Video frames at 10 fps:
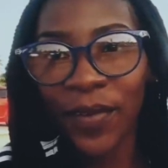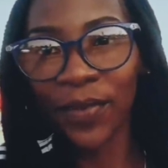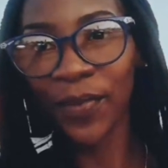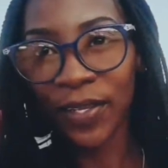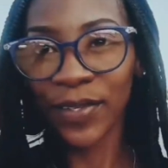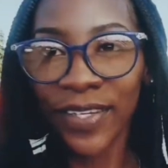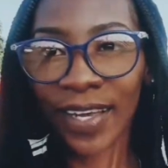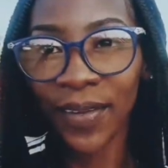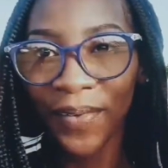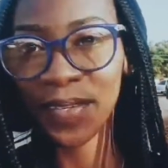all the way to
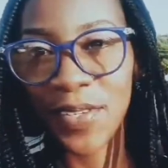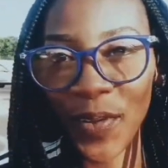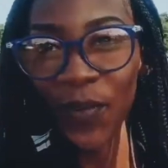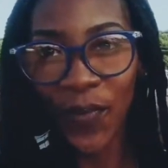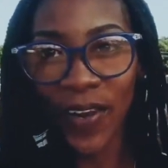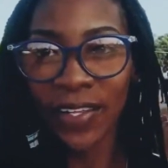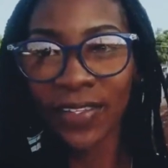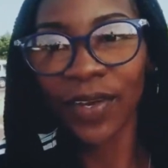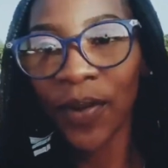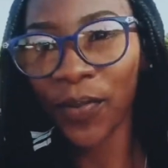town. So
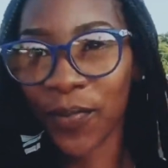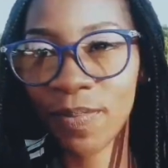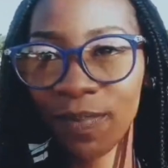let's go.